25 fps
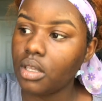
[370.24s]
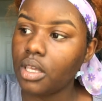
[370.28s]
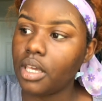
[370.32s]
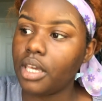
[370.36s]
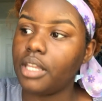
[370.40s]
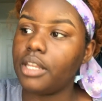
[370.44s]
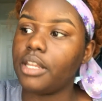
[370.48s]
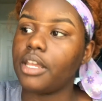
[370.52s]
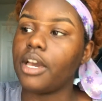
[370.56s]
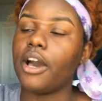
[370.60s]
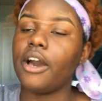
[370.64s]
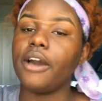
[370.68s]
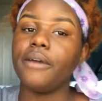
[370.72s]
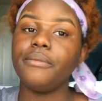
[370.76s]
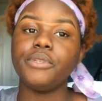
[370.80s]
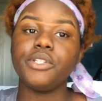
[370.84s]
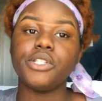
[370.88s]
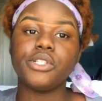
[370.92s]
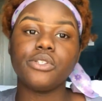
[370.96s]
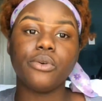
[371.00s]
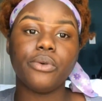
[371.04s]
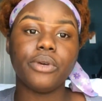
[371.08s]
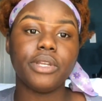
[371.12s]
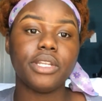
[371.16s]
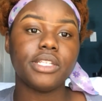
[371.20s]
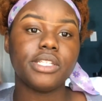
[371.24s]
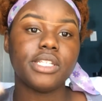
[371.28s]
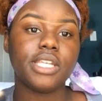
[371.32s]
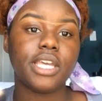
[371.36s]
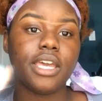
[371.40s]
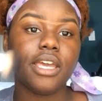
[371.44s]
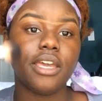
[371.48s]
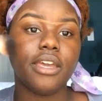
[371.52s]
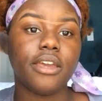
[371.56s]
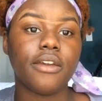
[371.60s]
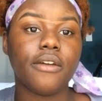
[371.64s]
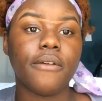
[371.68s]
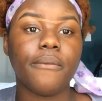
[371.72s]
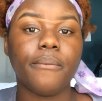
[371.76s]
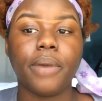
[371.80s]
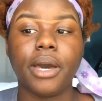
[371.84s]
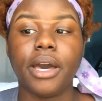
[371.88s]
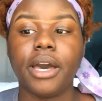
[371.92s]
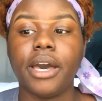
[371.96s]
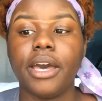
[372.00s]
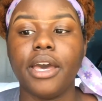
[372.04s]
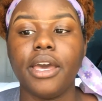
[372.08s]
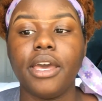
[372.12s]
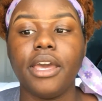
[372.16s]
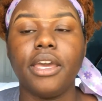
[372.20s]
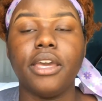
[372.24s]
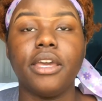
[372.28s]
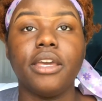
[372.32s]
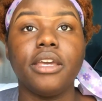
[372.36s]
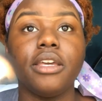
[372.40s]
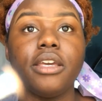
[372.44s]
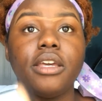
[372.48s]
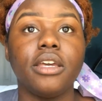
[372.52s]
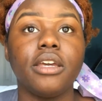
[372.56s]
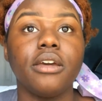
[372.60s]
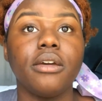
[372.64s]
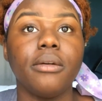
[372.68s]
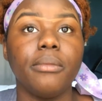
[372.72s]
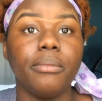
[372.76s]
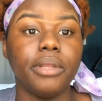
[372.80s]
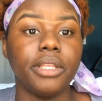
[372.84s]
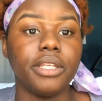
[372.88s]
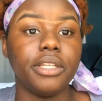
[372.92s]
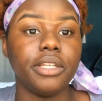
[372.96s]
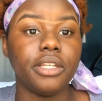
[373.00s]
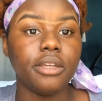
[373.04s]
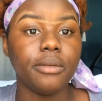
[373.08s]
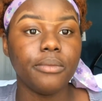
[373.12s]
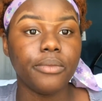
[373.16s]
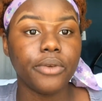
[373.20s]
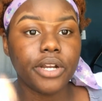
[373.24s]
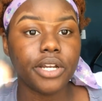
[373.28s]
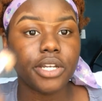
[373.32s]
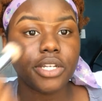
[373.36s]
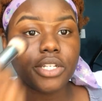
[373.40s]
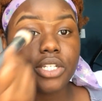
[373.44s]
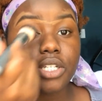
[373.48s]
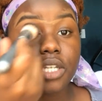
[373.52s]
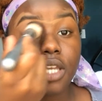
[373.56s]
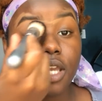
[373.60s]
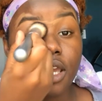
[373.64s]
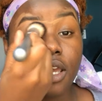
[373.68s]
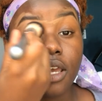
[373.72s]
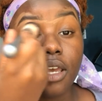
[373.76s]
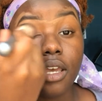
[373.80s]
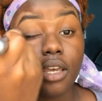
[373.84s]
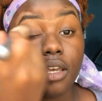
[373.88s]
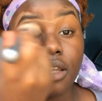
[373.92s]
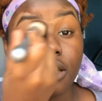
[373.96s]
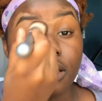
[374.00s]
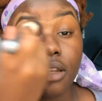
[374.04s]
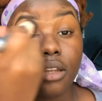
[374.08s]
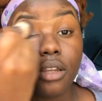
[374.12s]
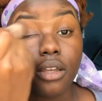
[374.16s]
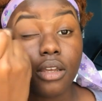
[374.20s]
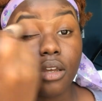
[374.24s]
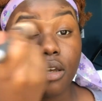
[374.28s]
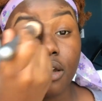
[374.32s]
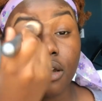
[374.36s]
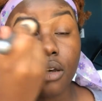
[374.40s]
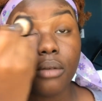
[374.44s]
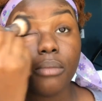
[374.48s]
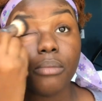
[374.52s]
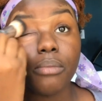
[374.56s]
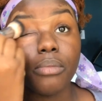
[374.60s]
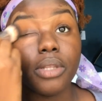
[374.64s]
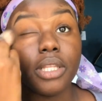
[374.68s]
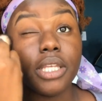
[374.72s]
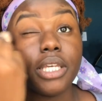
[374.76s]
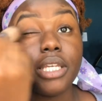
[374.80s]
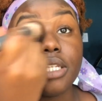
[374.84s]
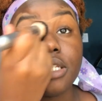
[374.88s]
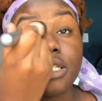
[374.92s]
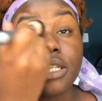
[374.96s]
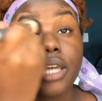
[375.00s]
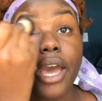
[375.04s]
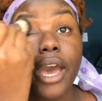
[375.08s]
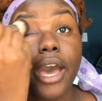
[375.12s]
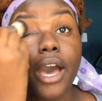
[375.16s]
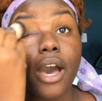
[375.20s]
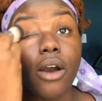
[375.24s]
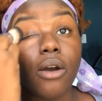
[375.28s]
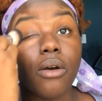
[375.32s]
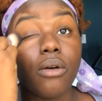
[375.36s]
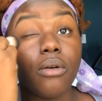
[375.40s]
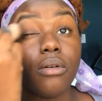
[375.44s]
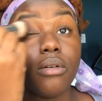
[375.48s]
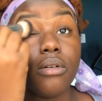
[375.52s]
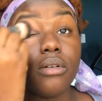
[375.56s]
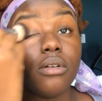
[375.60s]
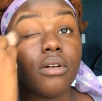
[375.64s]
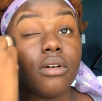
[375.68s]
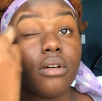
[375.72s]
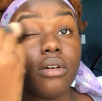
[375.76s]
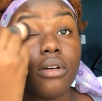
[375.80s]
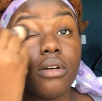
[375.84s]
Okay, now I'm just going to take my blending brush and blend out